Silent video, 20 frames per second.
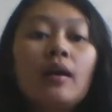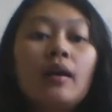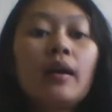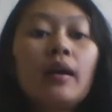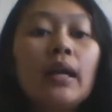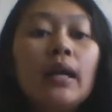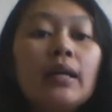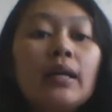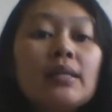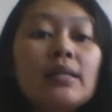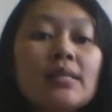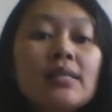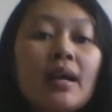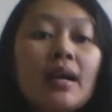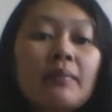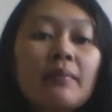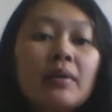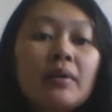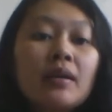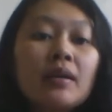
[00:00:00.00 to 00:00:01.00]

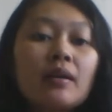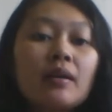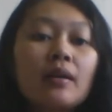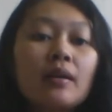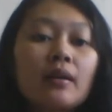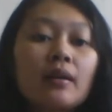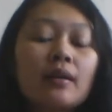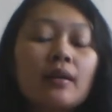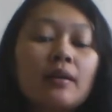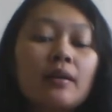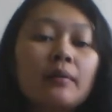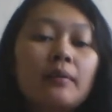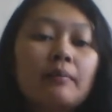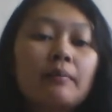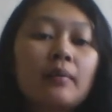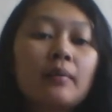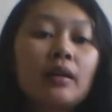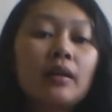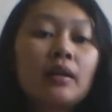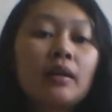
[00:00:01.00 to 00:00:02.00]
Anatomic
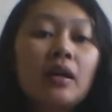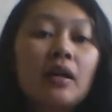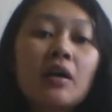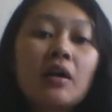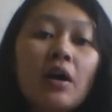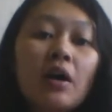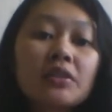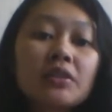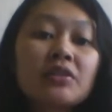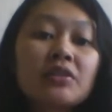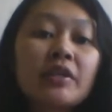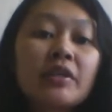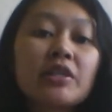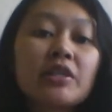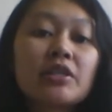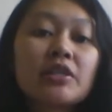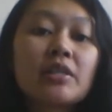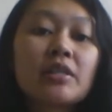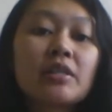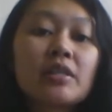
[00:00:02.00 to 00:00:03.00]
lung
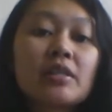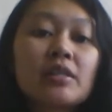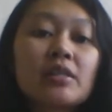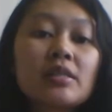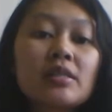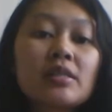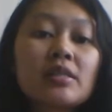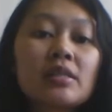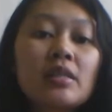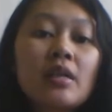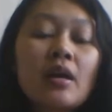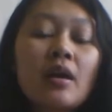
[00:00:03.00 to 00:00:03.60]
alterations